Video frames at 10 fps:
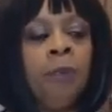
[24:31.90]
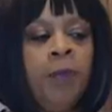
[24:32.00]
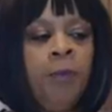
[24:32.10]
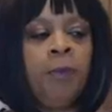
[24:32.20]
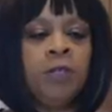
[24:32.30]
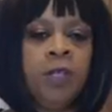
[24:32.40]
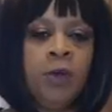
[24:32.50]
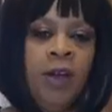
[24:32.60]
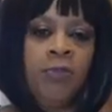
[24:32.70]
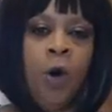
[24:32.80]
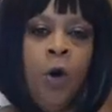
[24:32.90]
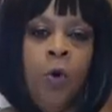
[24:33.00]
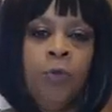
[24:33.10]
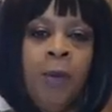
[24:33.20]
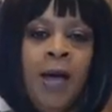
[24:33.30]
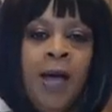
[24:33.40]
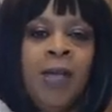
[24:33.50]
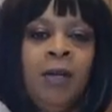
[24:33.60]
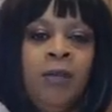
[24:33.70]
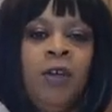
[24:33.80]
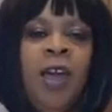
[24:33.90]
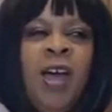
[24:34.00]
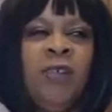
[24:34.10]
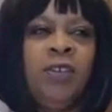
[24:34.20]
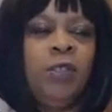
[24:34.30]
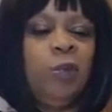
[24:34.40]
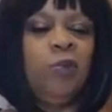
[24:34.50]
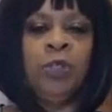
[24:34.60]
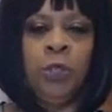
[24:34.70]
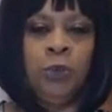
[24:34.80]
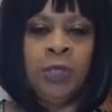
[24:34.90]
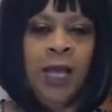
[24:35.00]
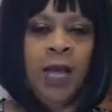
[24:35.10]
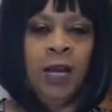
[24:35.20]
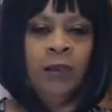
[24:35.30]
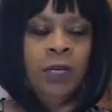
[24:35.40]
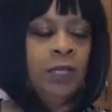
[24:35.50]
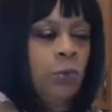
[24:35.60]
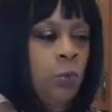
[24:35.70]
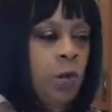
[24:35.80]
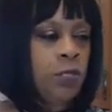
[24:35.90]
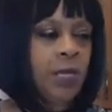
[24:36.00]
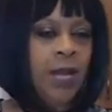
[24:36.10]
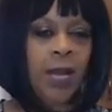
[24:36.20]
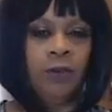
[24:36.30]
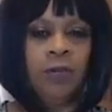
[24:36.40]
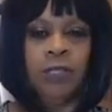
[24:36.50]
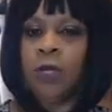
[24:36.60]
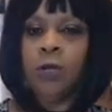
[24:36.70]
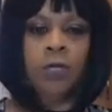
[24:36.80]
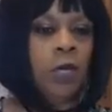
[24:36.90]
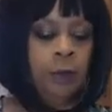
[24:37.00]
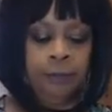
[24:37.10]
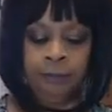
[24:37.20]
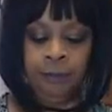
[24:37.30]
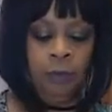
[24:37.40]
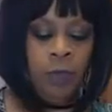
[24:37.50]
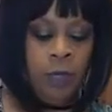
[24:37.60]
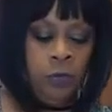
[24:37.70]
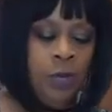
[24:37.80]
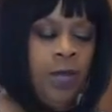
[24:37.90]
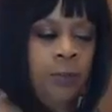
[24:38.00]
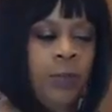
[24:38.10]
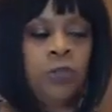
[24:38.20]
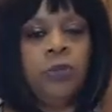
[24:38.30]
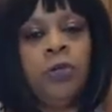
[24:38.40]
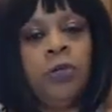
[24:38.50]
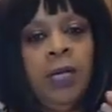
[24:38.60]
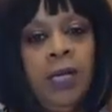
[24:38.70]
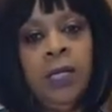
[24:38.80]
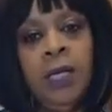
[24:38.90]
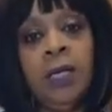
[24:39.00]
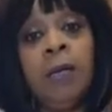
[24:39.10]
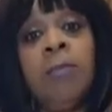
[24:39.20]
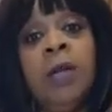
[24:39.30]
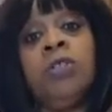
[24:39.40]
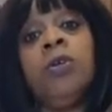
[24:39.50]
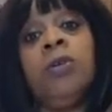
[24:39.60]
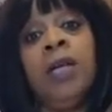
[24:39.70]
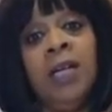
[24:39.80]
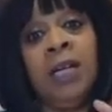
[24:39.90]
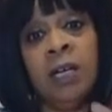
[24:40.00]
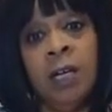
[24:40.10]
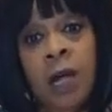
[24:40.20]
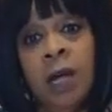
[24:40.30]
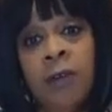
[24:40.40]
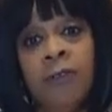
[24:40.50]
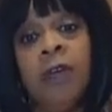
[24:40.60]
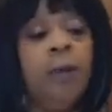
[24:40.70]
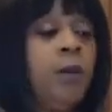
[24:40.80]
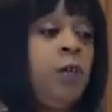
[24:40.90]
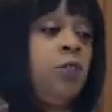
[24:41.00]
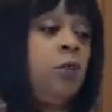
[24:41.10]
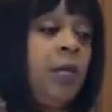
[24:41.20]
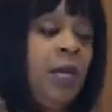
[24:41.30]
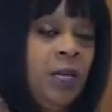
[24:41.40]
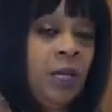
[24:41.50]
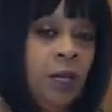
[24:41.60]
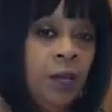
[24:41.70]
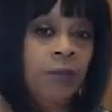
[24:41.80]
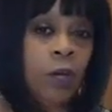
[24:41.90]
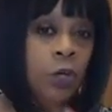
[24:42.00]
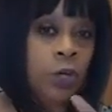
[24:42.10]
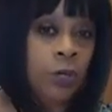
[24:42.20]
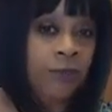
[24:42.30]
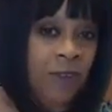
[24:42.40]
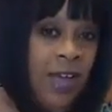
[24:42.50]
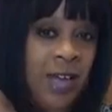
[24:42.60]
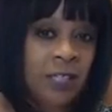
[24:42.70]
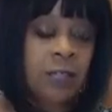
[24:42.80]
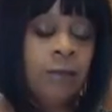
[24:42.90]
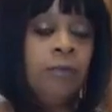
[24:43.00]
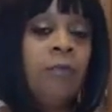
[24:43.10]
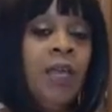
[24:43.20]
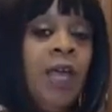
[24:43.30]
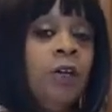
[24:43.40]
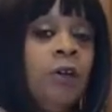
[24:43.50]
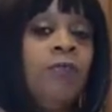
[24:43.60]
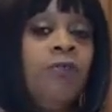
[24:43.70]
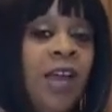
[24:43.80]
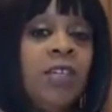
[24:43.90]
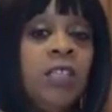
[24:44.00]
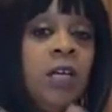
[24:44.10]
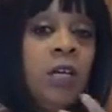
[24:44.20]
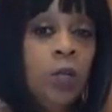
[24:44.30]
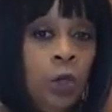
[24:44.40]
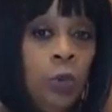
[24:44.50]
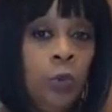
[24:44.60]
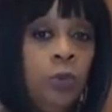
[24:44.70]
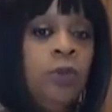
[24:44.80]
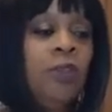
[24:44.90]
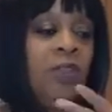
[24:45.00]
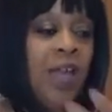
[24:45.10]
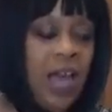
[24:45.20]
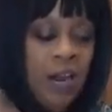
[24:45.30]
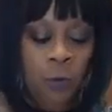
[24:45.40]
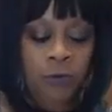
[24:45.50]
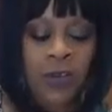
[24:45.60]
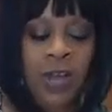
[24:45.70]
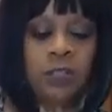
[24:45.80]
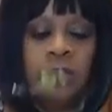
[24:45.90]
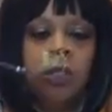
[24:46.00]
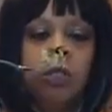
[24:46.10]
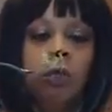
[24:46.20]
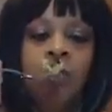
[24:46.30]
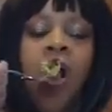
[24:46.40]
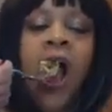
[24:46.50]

people still have the old mind of you having to reduce calories, watch calories. No, you don't. You got to make sure you're eating, make sure you're eating enough, and make sure you're eating enough good fats. And good fats include the animal fats too.